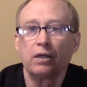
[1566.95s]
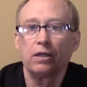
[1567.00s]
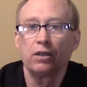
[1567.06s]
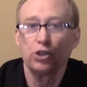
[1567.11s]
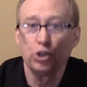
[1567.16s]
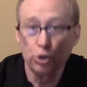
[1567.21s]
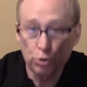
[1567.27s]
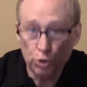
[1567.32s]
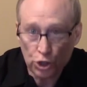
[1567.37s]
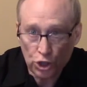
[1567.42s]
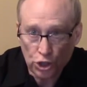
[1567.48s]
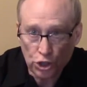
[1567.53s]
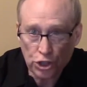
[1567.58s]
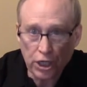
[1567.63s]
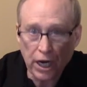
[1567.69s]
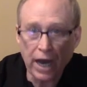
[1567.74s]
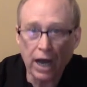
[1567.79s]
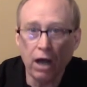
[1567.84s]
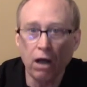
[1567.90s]
You
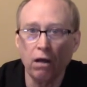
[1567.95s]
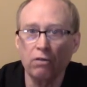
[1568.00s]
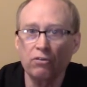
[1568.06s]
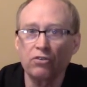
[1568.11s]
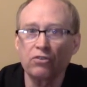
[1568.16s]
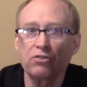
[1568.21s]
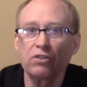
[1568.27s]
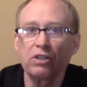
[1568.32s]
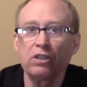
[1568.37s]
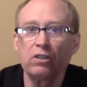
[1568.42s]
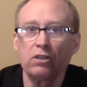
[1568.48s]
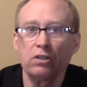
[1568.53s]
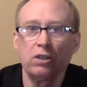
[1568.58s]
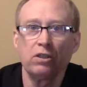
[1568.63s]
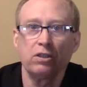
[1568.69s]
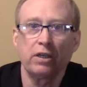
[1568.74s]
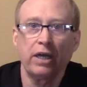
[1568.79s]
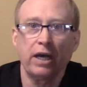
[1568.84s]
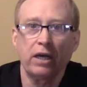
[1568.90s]
shall cease
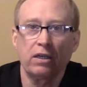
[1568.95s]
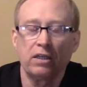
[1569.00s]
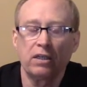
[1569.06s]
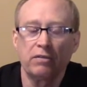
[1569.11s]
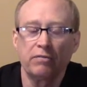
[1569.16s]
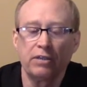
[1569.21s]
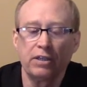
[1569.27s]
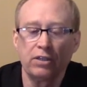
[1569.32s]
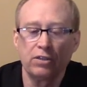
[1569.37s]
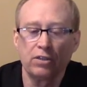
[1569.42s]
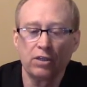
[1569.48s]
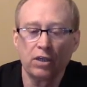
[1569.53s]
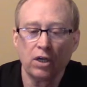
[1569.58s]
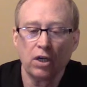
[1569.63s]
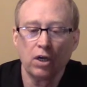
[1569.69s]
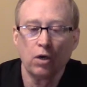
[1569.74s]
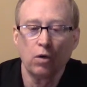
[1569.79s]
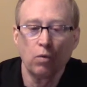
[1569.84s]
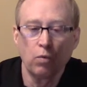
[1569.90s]
these activities
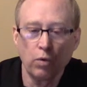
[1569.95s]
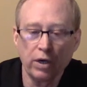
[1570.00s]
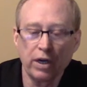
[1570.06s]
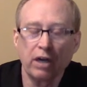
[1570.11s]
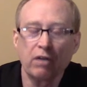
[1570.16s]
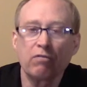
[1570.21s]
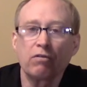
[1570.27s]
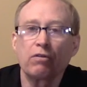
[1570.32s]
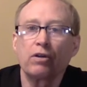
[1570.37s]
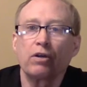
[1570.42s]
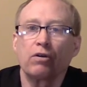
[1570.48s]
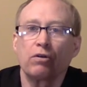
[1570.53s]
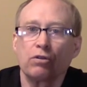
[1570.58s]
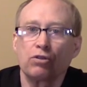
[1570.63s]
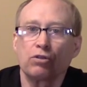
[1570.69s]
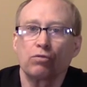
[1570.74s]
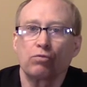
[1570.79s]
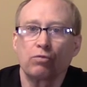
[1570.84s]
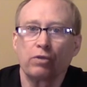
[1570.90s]
whenever there
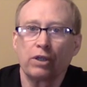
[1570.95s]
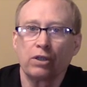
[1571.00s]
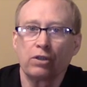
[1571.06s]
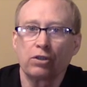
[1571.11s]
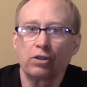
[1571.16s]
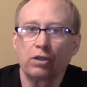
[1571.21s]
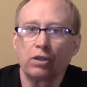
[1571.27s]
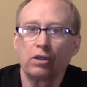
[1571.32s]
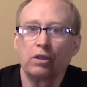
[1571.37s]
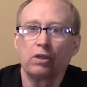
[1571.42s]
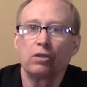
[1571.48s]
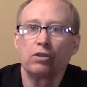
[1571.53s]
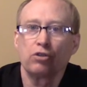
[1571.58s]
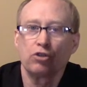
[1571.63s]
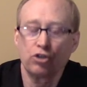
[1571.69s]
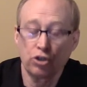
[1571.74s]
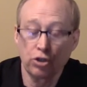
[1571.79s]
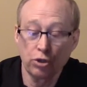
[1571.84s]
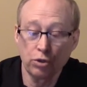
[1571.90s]
is a risk
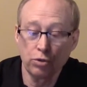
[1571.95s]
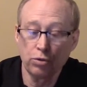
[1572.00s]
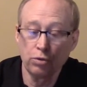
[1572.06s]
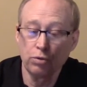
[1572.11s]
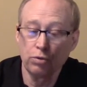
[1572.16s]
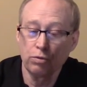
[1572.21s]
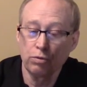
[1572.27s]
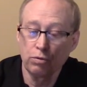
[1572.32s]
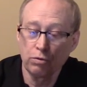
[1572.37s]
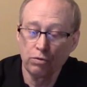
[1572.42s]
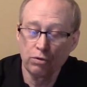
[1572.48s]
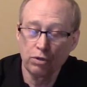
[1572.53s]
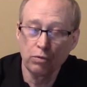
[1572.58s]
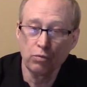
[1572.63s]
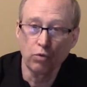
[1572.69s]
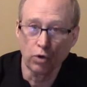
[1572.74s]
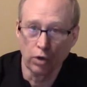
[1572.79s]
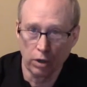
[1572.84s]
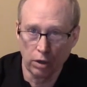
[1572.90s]
to the
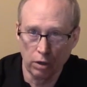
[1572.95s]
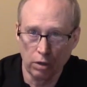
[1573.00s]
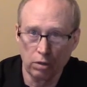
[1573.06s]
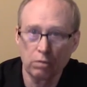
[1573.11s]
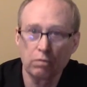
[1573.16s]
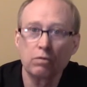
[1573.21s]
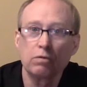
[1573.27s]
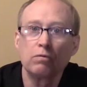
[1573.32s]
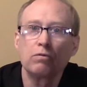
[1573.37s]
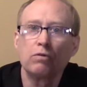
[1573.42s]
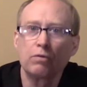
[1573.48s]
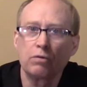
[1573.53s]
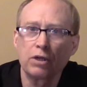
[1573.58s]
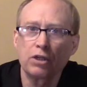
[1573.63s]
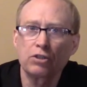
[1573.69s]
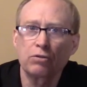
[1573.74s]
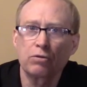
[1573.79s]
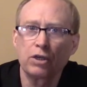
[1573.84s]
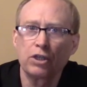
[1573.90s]
worker, the
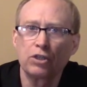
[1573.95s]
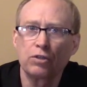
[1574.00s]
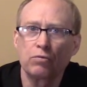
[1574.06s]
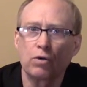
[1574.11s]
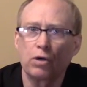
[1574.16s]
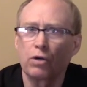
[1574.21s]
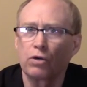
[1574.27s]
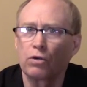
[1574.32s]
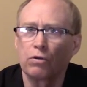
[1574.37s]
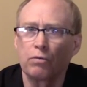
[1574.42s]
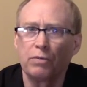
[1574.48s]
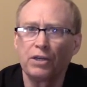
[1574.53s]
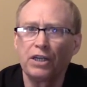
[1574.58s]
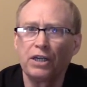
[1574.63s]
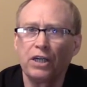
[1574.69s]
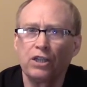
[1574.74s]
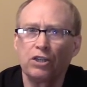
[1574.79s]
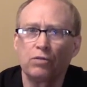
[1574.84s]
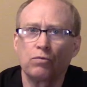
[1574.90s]
restoration worker or
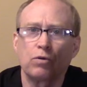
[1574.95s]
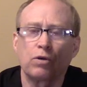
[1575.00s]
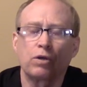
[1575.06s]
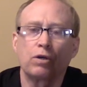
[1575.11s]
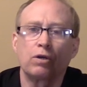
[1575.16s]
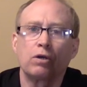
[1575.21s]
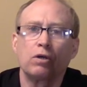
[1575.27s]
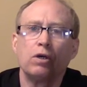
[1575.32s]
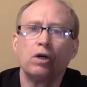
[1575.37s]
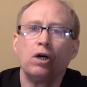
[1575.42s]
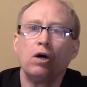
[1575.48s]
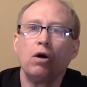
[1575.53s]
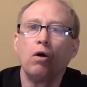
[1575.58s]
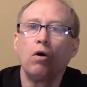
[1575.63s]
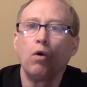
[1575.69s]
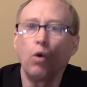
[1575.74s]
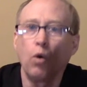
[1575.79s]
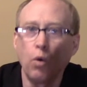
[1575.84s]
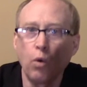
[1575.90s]
remediation worker,
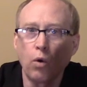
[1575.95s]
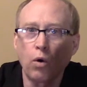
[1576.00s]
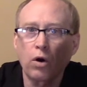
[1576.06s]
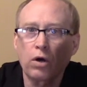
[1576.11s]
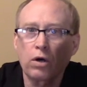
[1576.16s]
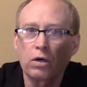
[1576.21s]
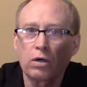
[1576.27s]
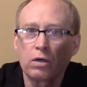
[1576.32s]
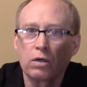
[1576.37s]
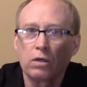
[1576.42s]
or